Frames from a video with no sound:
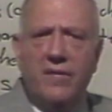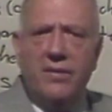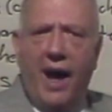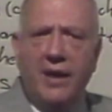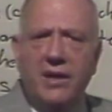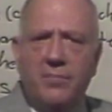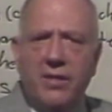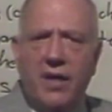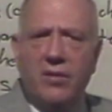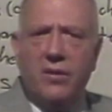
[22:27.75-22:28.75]

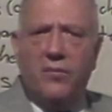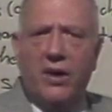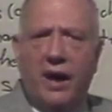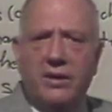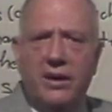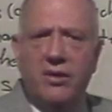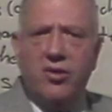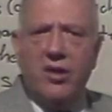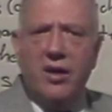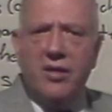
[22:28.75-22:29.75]
90% of what I teach